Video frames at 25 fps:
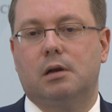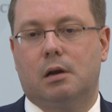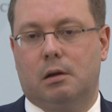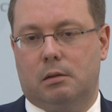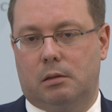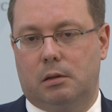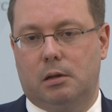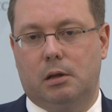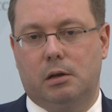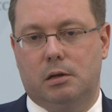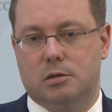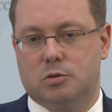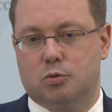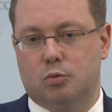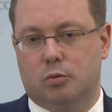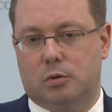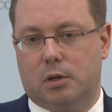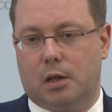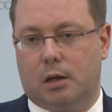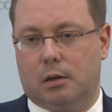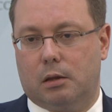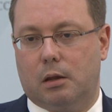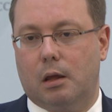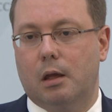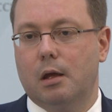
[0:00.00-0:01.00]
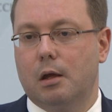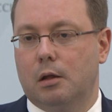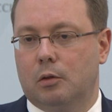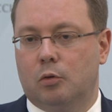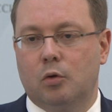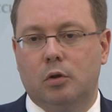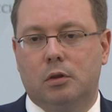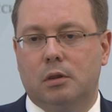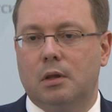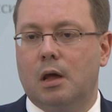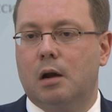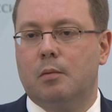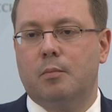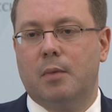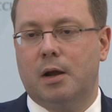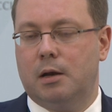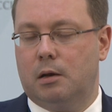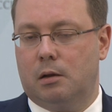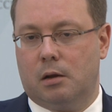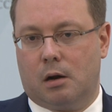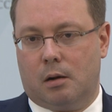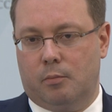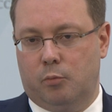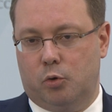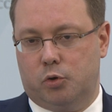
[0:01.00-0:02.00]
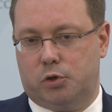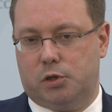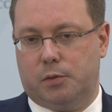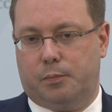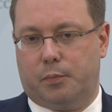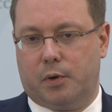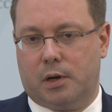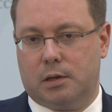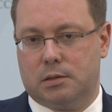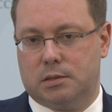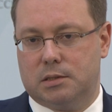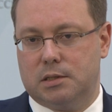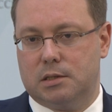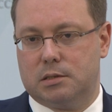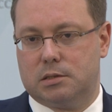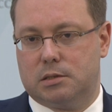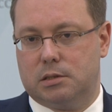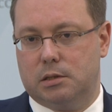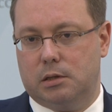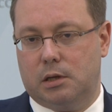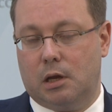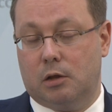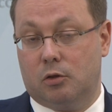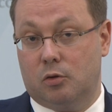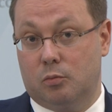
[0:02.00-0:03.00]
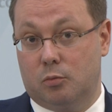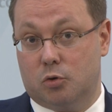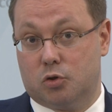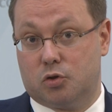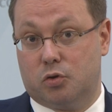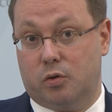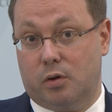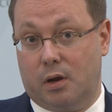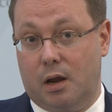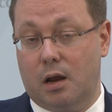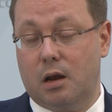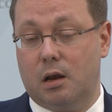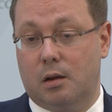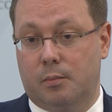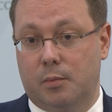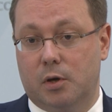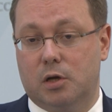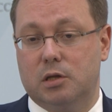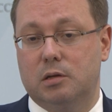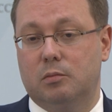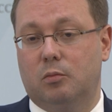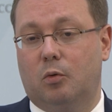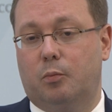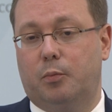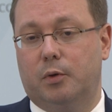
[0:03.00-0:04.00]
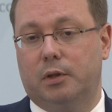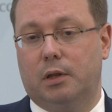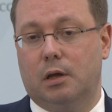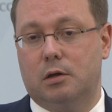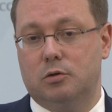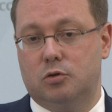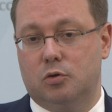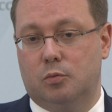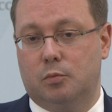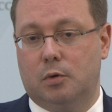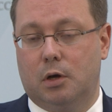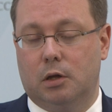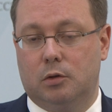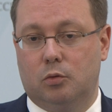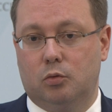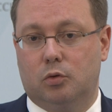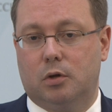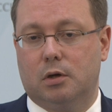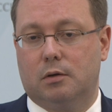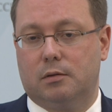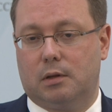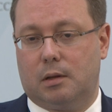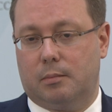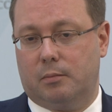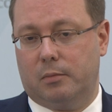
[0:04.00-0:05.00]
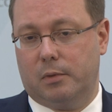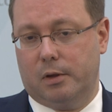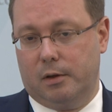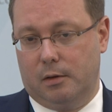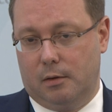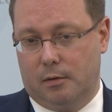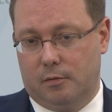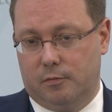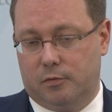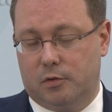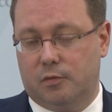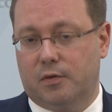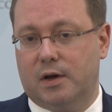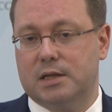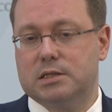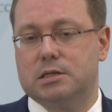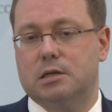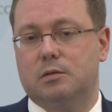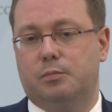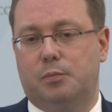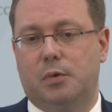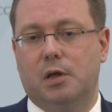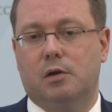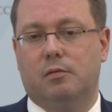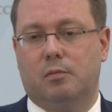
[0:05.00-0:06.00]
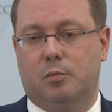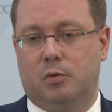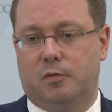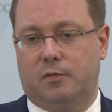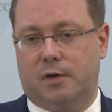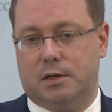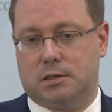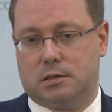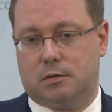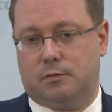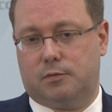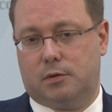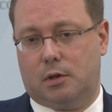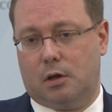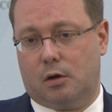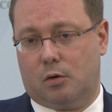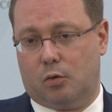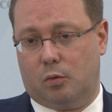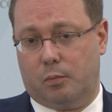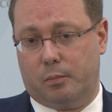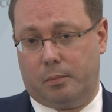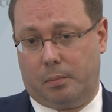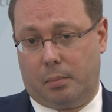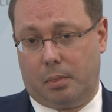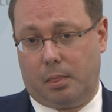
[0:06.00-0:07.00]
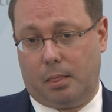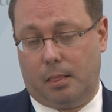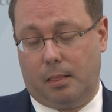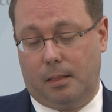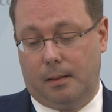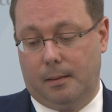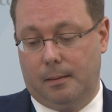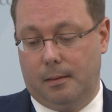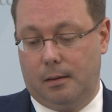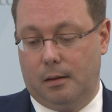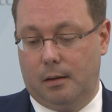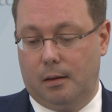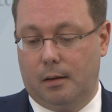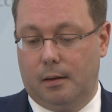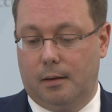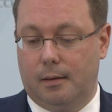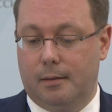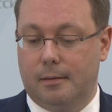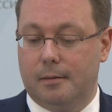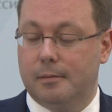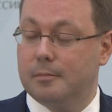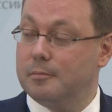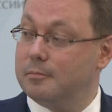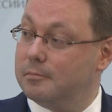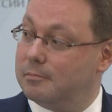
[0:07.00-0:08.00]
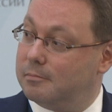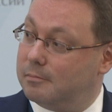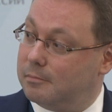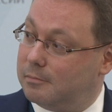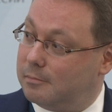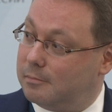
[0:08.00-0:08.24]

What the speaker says: Otherwise, the formulas are going to get strange results, which is a normal process, and I'm sure we are going to approach it in 2021 and 2022.